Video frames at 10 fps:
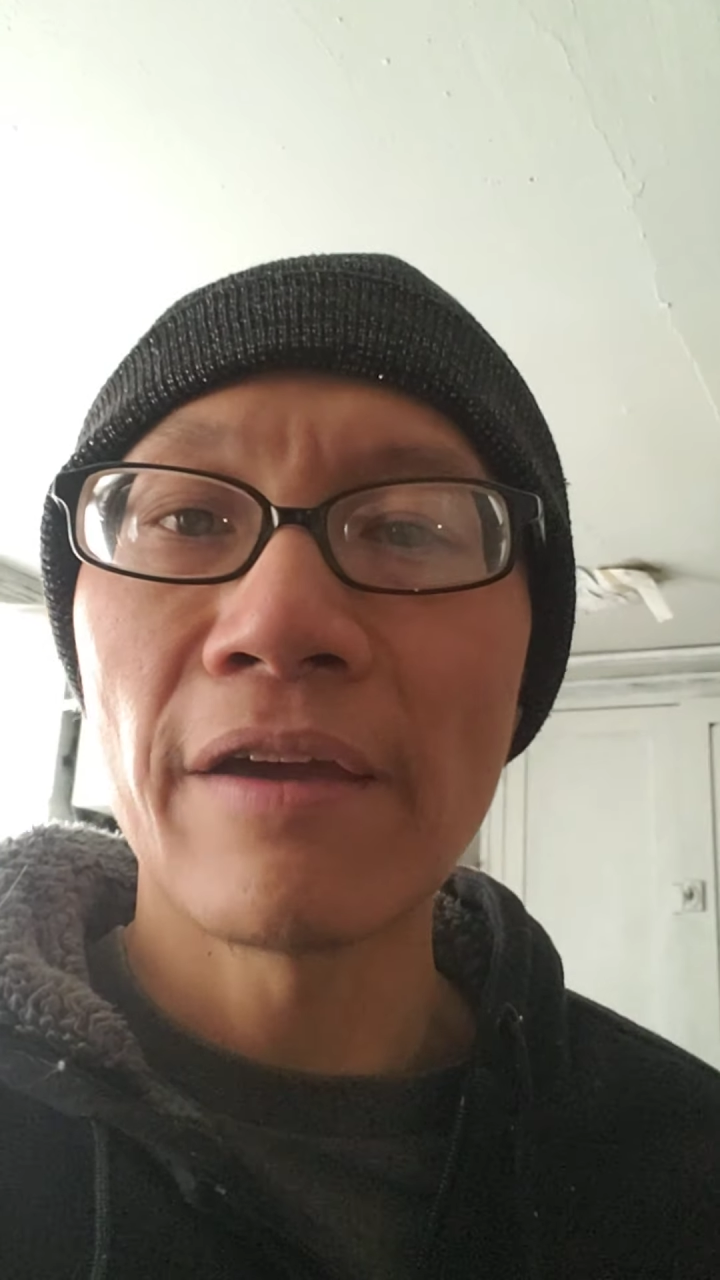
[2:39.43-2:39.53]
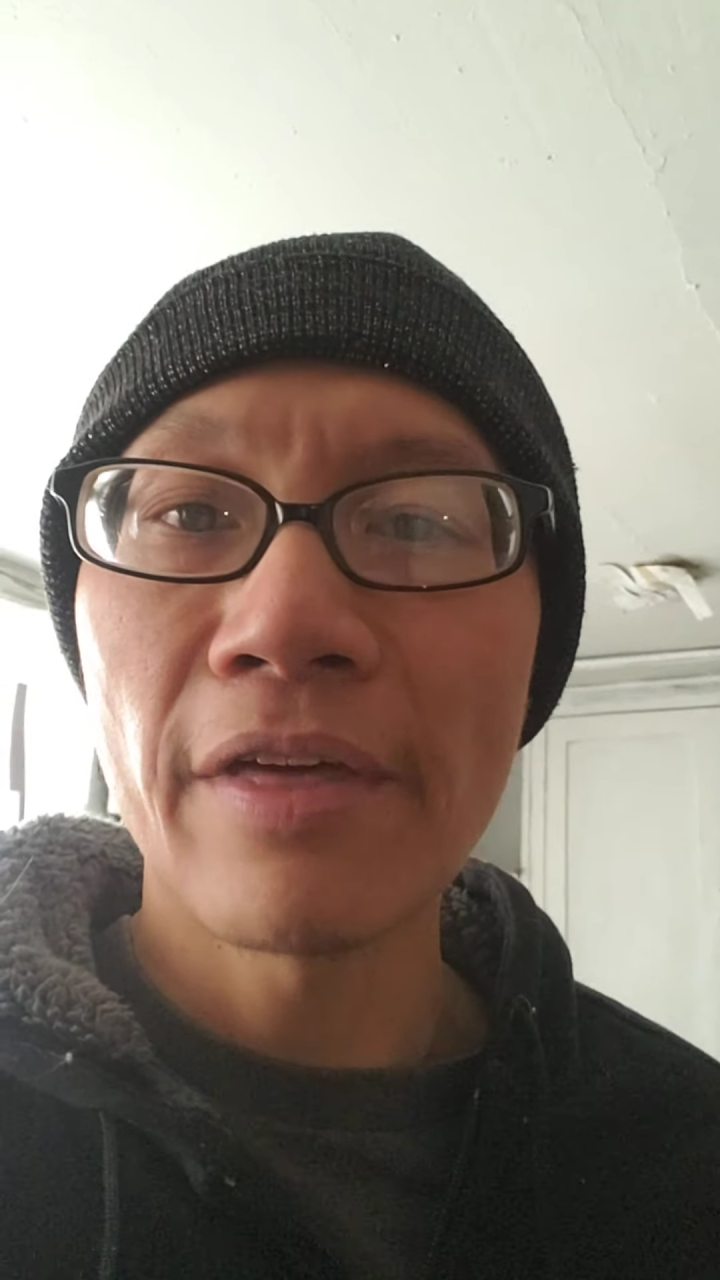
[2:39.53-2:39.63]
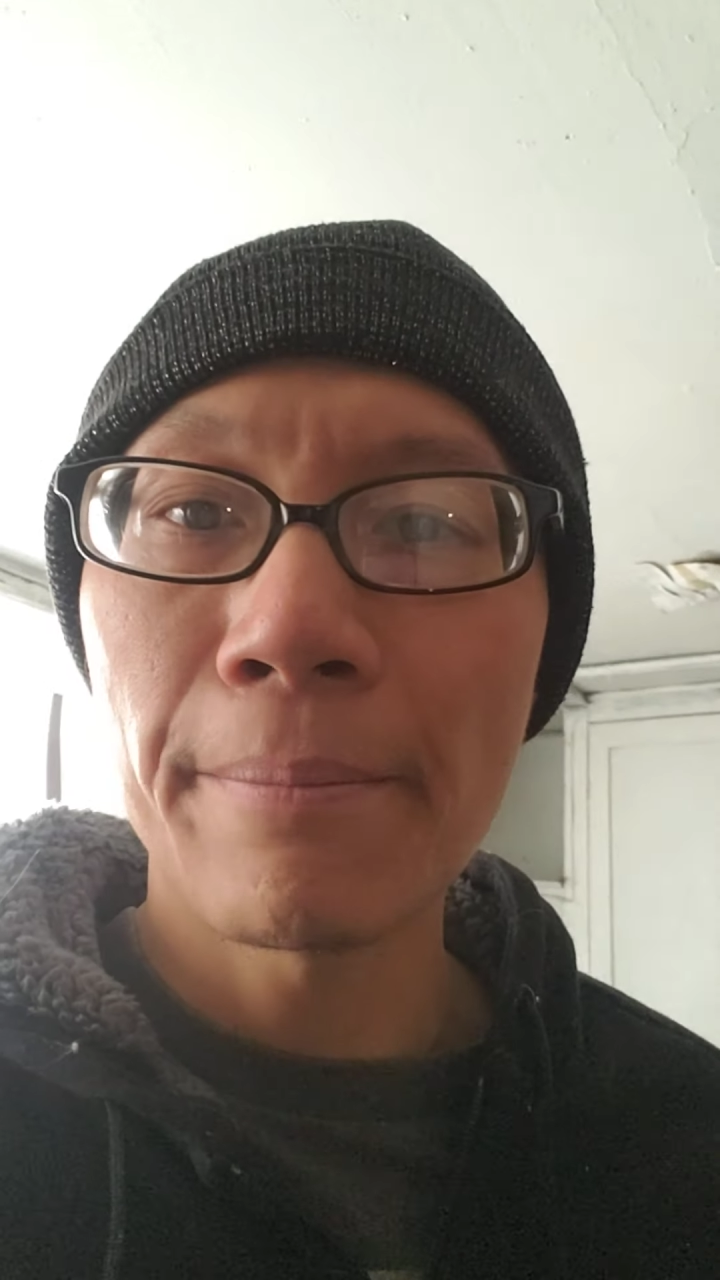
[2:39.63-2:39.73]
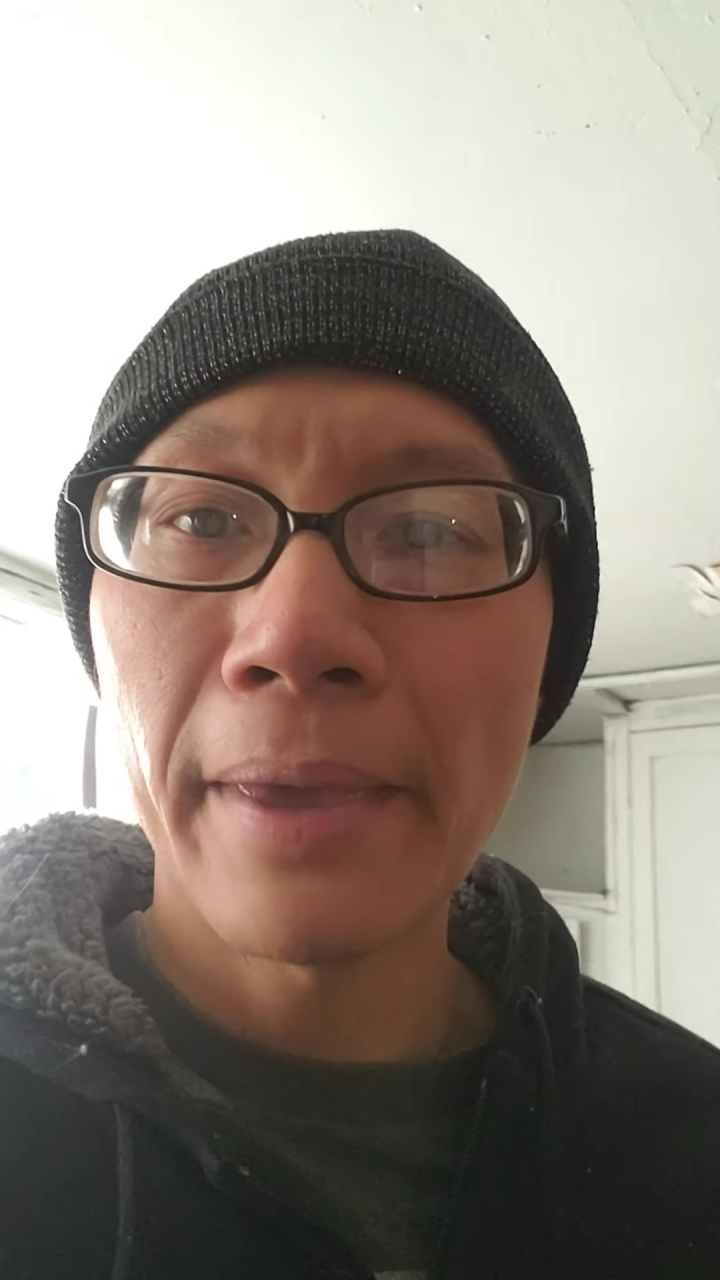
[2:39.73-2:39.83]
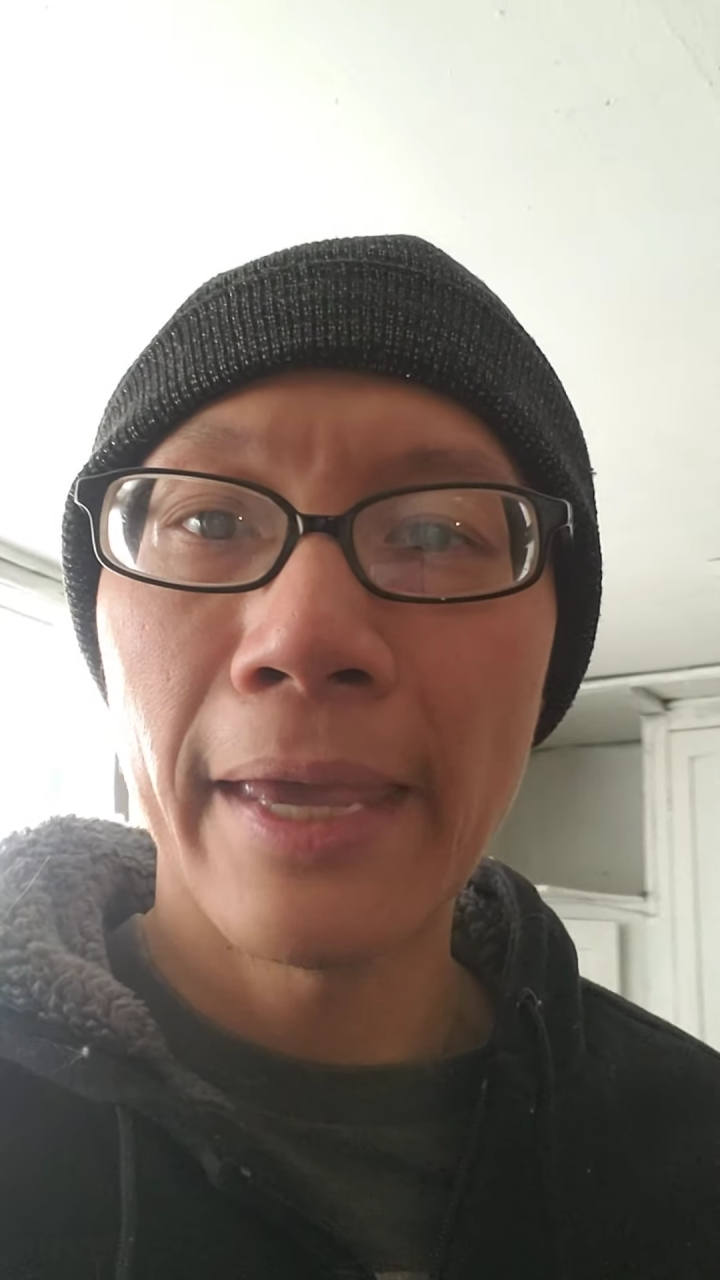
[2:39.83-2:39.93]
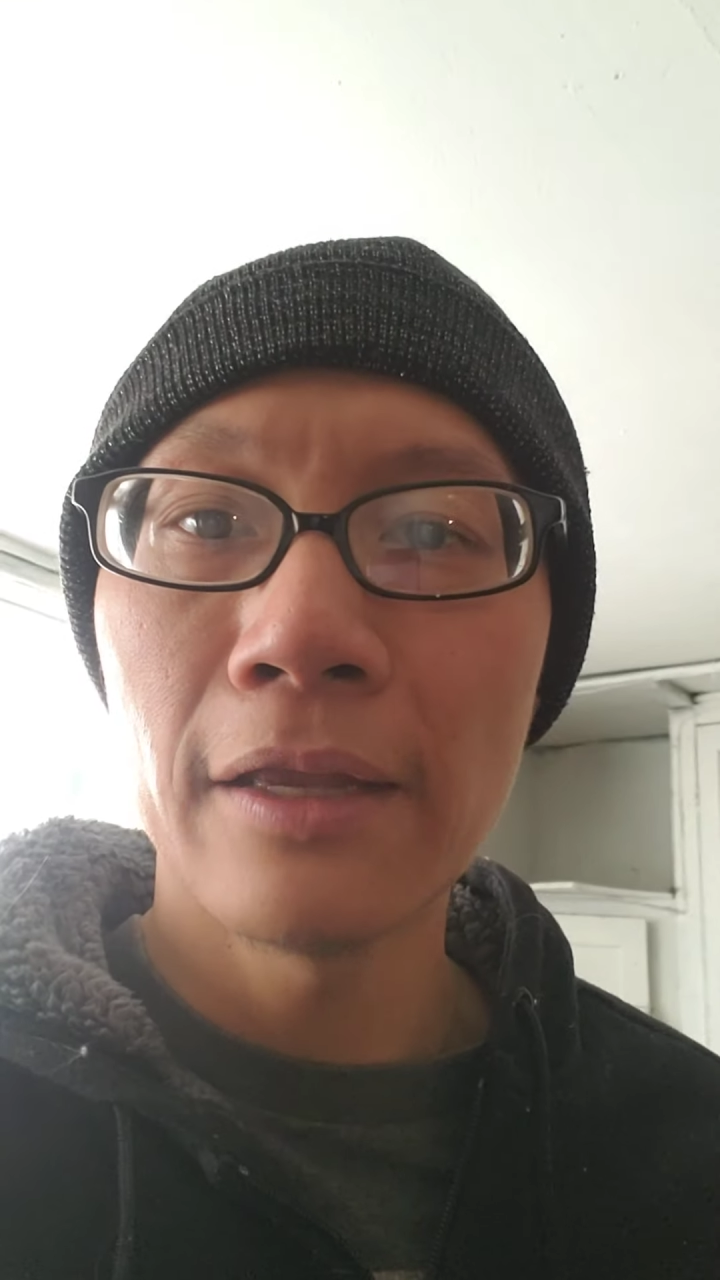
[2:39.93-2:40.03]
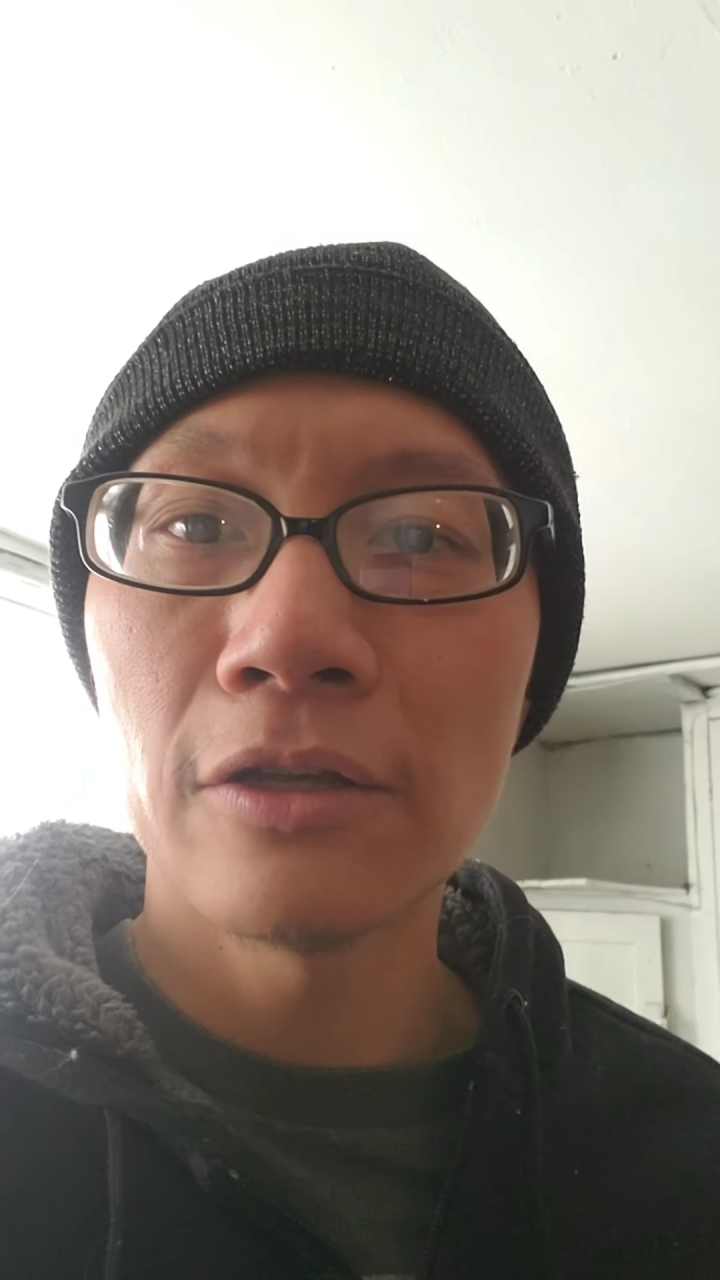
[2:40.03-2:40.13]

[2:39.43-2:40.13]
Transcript: that paint.